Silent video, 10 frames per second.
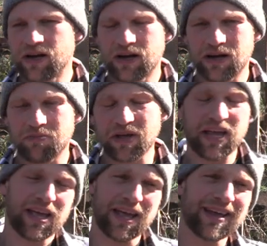Um,
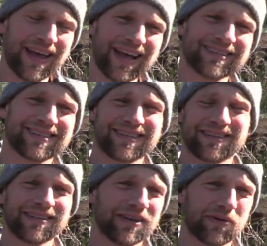and, and, actually
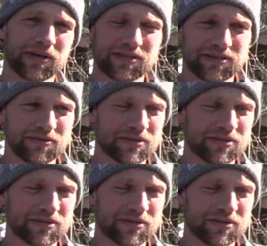the lyrics too.